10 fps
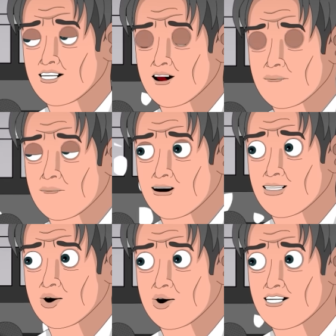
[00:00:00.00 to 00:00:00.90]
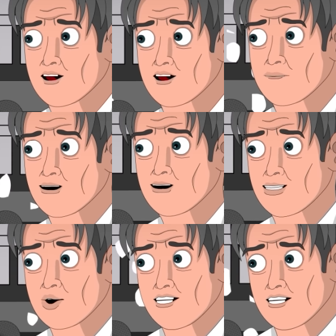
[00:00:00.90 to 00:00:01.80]
interviewed a
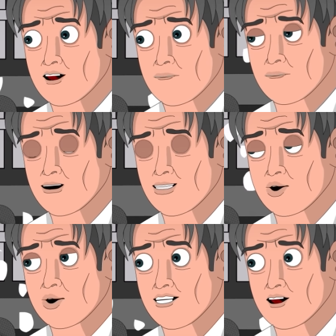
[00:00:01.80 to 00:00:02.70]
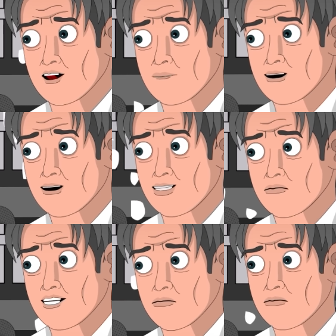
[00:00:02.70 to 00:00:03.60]
64 year old Vietnam War
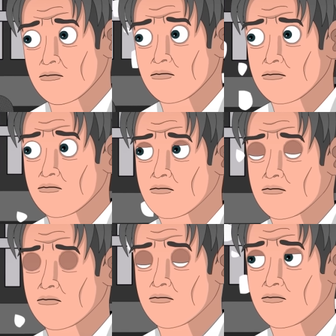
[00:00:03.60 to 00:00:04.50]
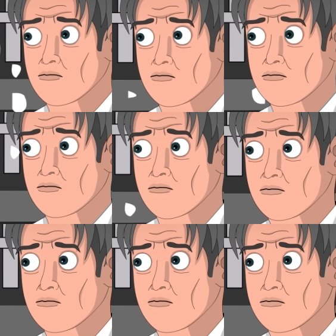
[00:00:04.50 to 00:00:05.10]
veteran named John Berry,